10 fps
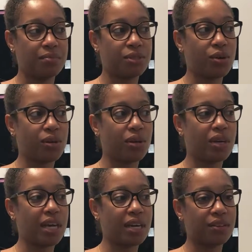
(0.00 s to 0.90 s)
So
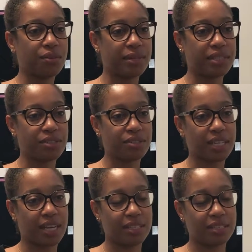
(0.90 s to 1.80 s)
a lot of the research
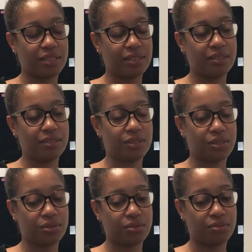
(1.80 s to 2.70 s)
I
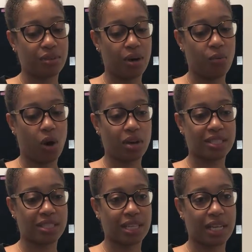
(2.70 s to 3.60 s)
do
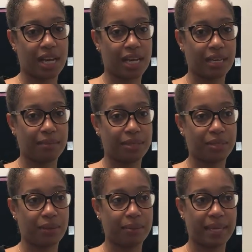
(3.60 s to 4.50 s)
walks the line
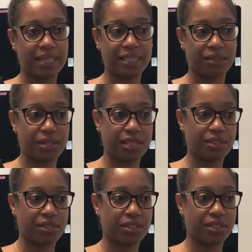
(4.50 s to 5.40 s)
between basic
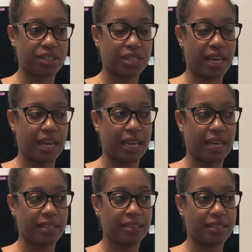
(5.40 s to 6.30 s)
research
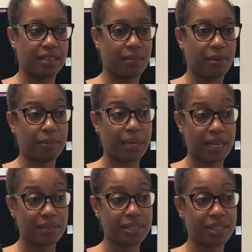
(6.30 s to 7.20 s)
and
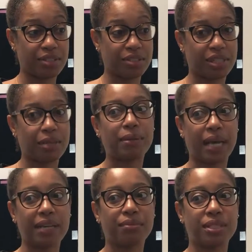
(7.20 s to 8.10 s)
applied research. And
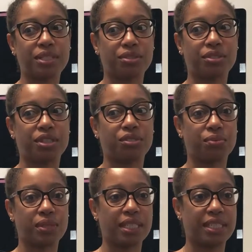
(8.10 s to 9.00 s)
applied research is
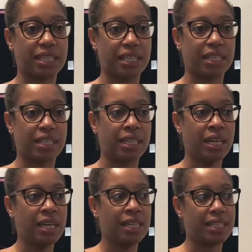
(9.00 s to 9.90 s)
really done
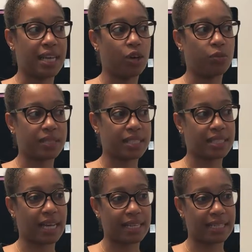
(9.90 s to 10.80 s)
to help
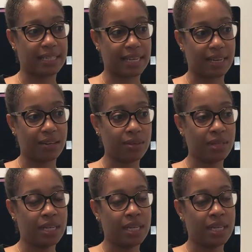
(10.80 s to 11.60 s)
society now.